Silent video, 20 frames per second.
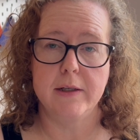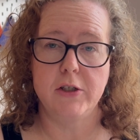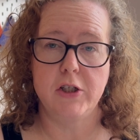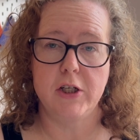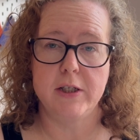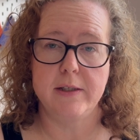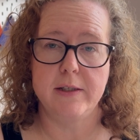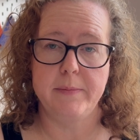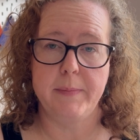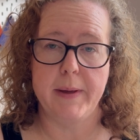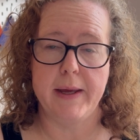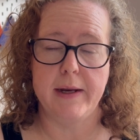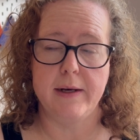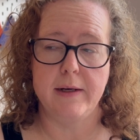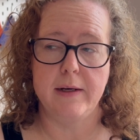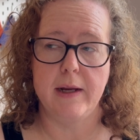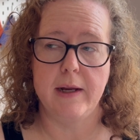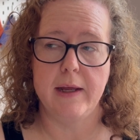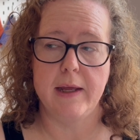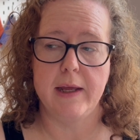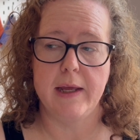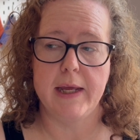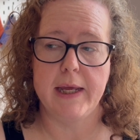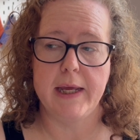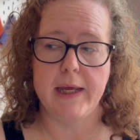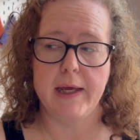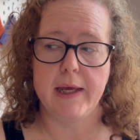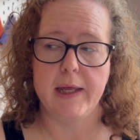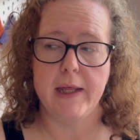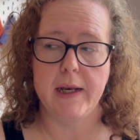Jessie Maed
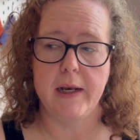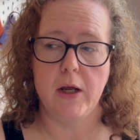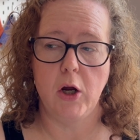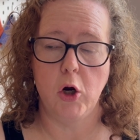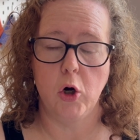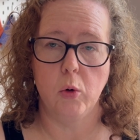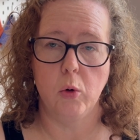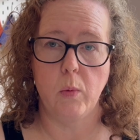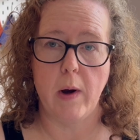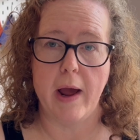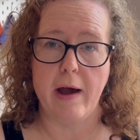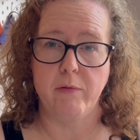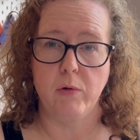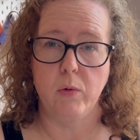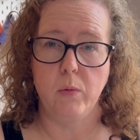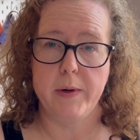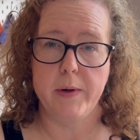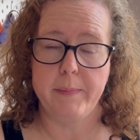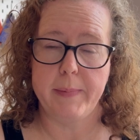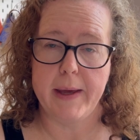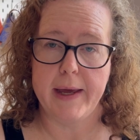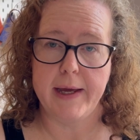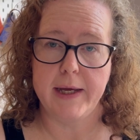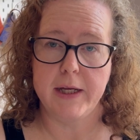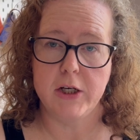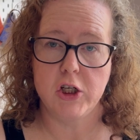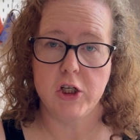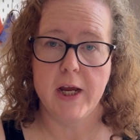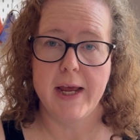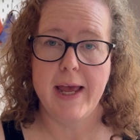in her Ravelry
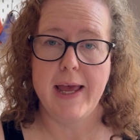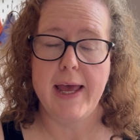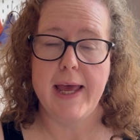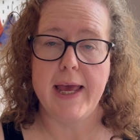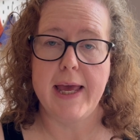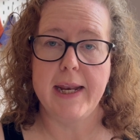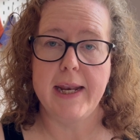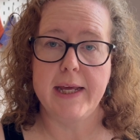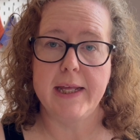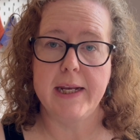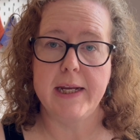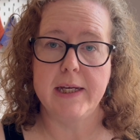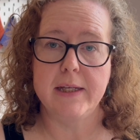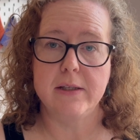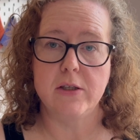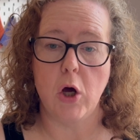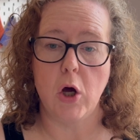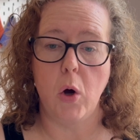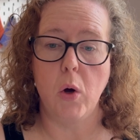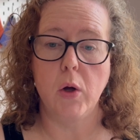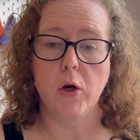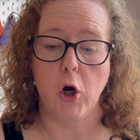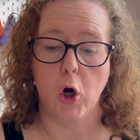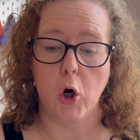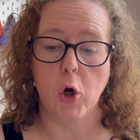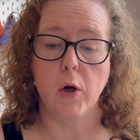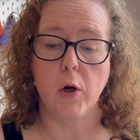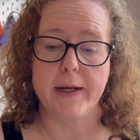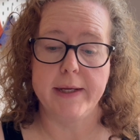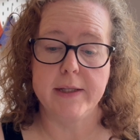page, and it is on
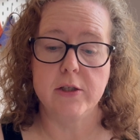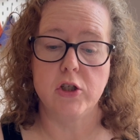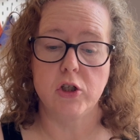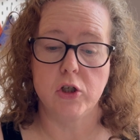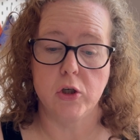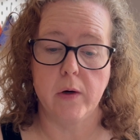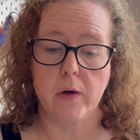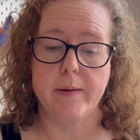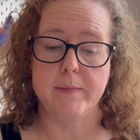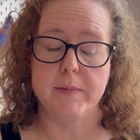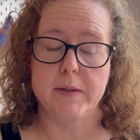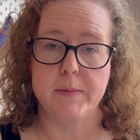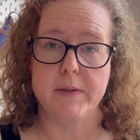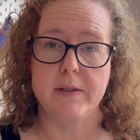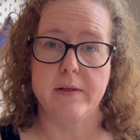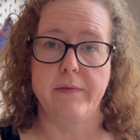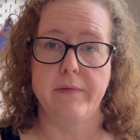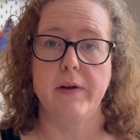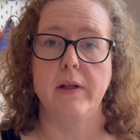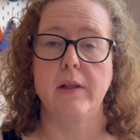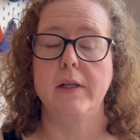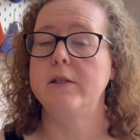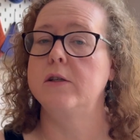her Instagram specifically.